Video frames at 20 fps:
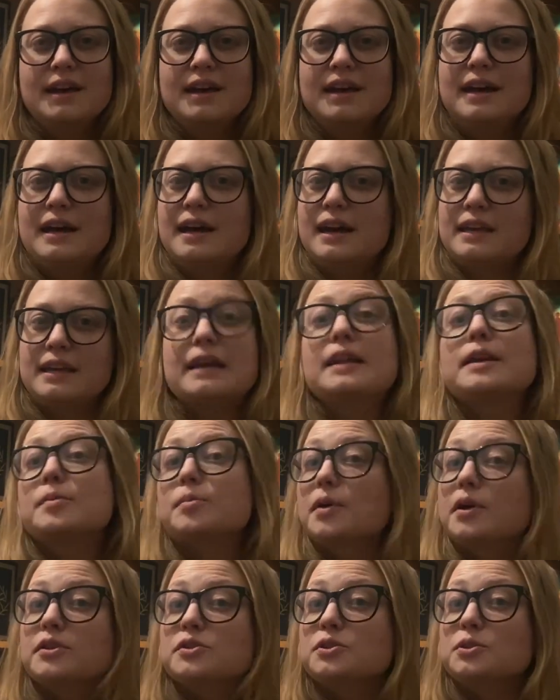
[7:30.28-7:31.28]
Again, I
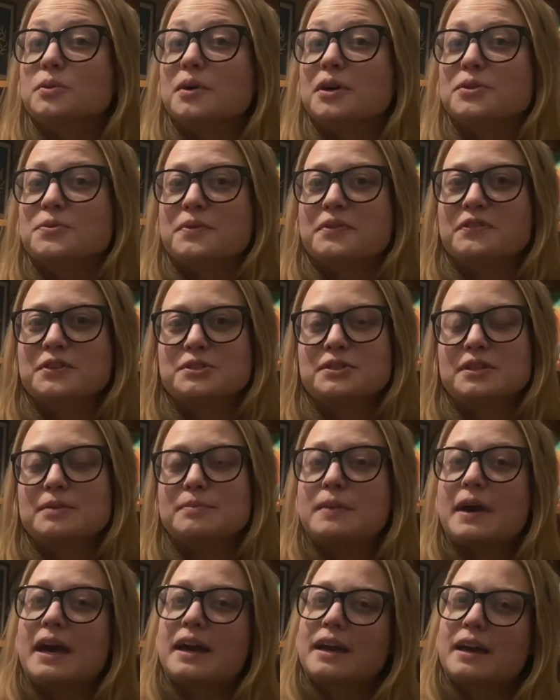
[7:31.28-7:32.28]
probably should have watched my first
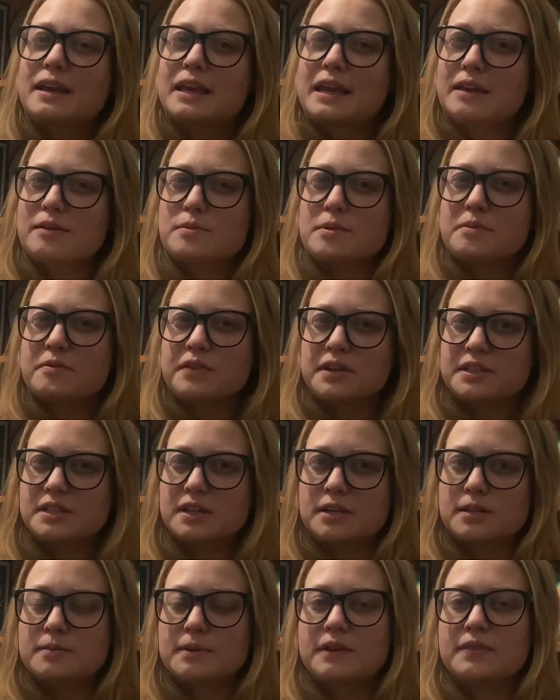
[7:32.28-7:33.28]
clip back. I can't remember if I
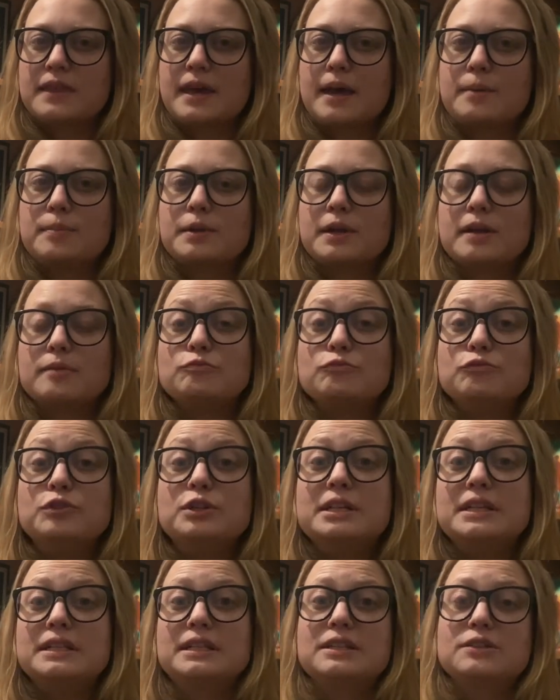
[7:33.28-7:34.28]
talked about that, but I'm
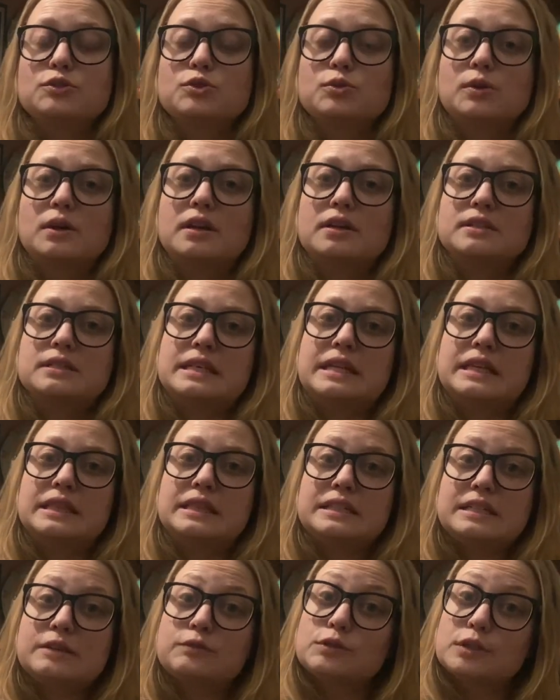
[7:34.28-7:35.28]
really enjoying seeing the
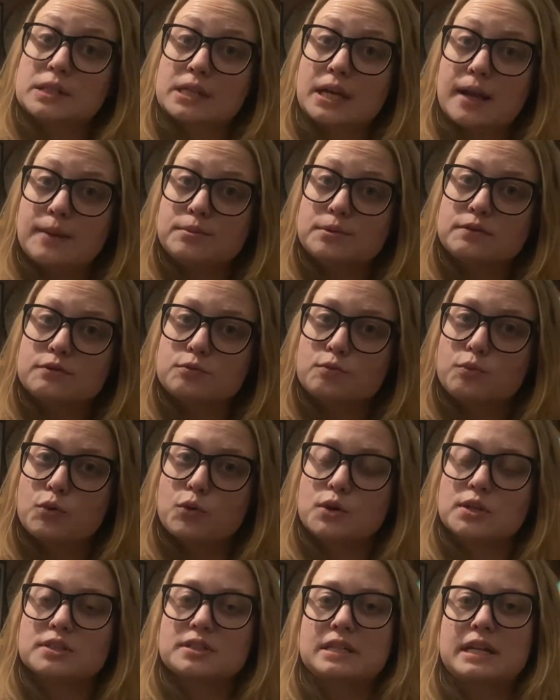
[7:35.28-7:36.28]
different types of
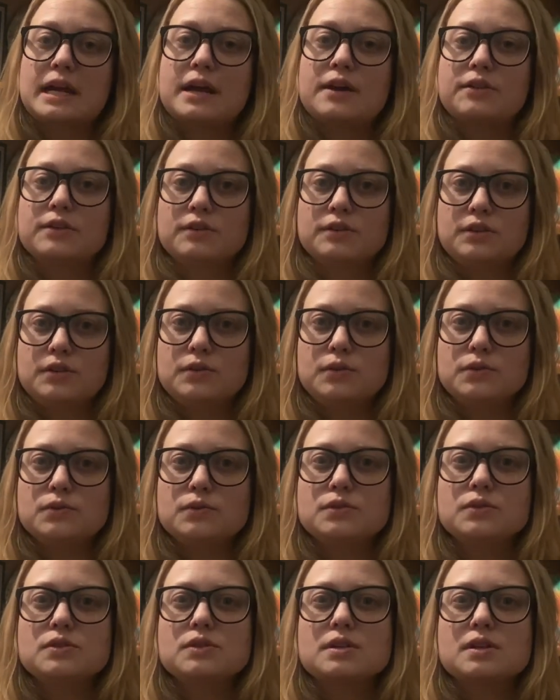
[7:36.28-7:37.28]
spores and how they're
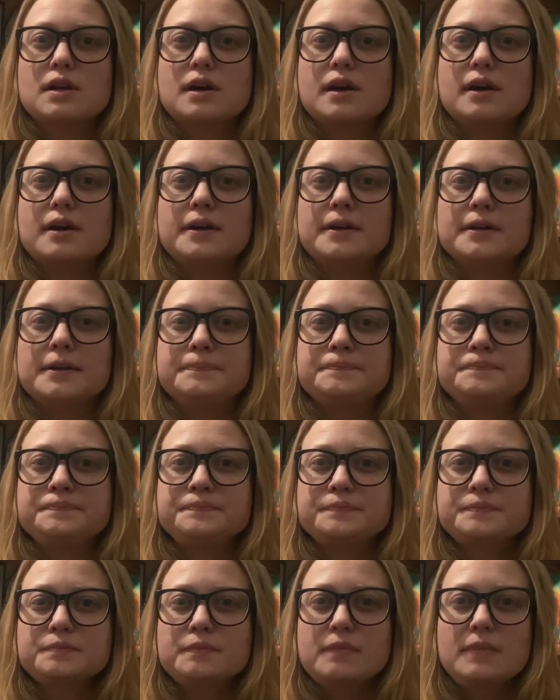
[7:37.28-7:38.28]
used. I
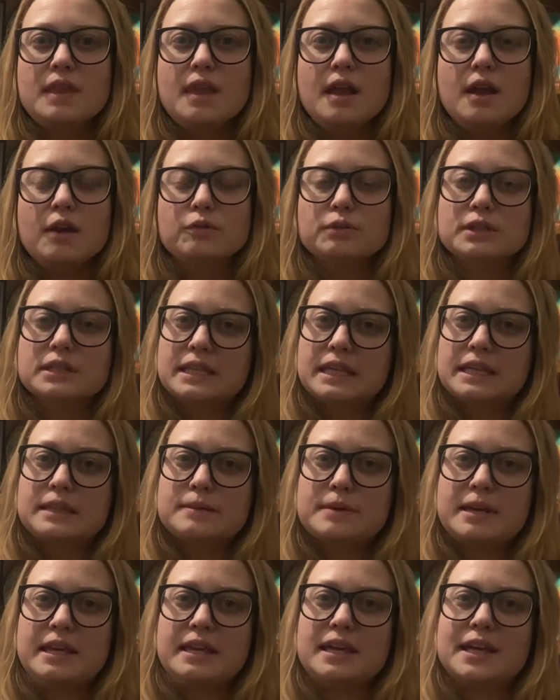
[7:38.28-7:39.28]
really like the
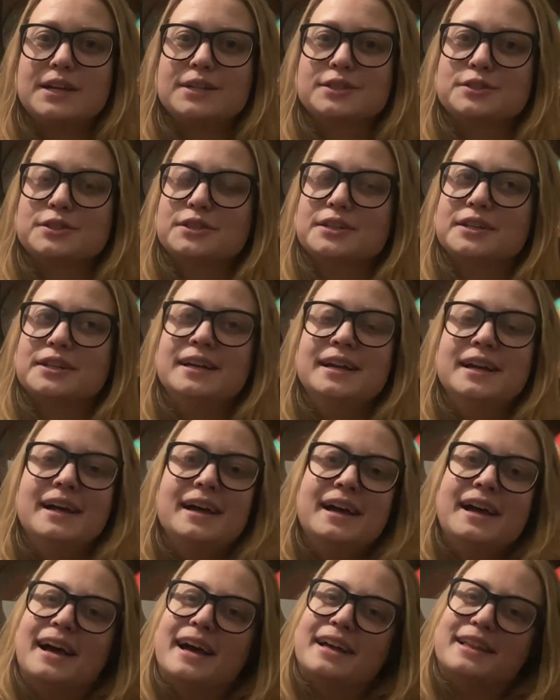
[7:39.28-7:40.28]
main character.
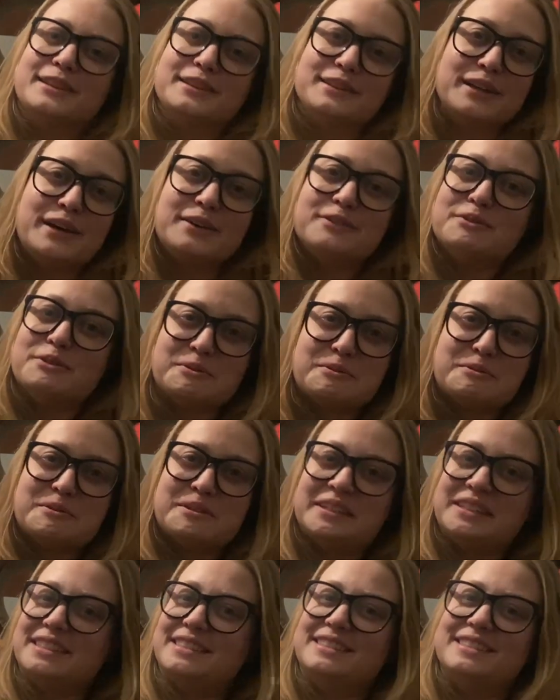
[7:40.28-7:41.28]
I love
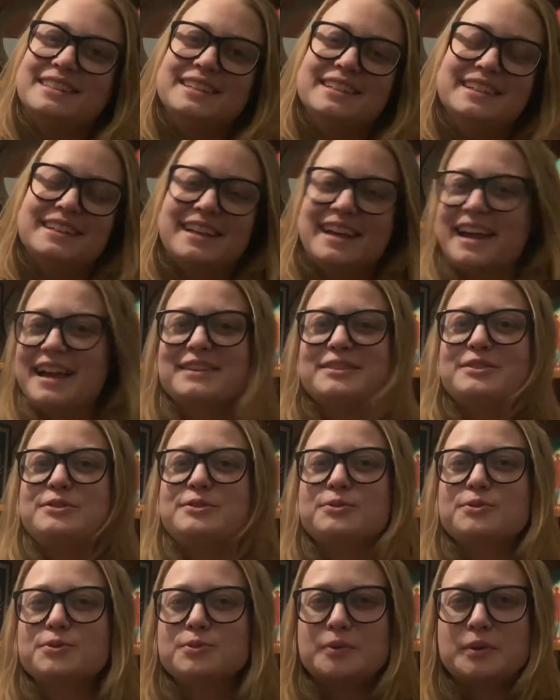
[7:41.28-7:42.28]
Hoyd, as
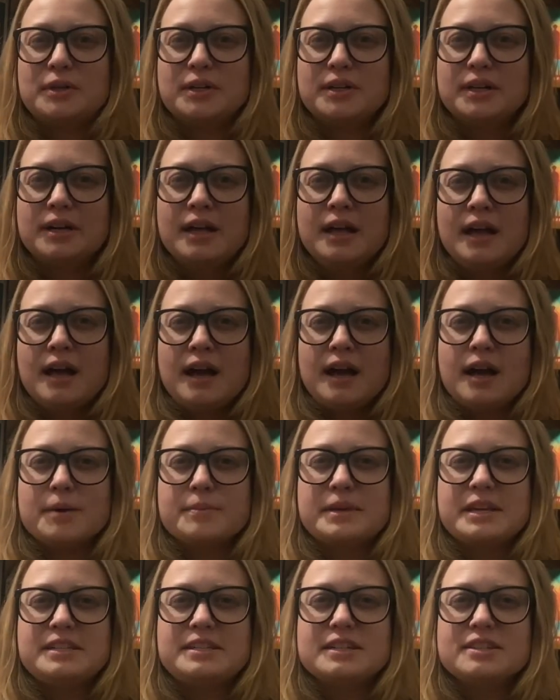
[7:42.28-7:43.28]
usual.
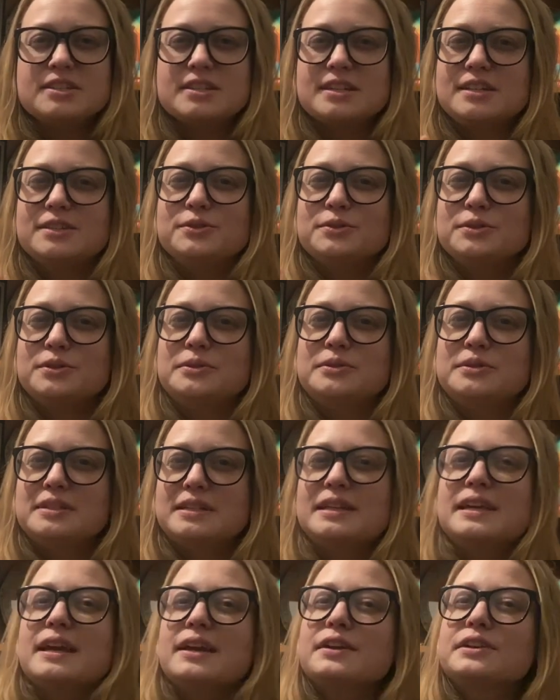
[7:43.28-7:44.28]
They just introduced a
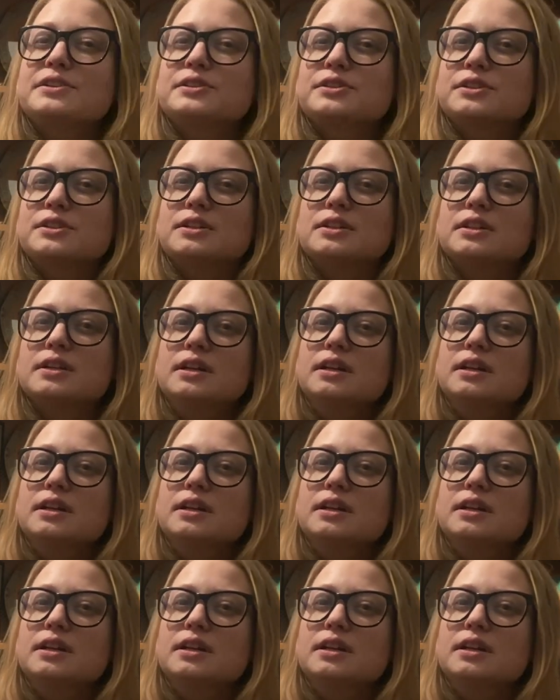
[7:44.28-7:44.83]
character.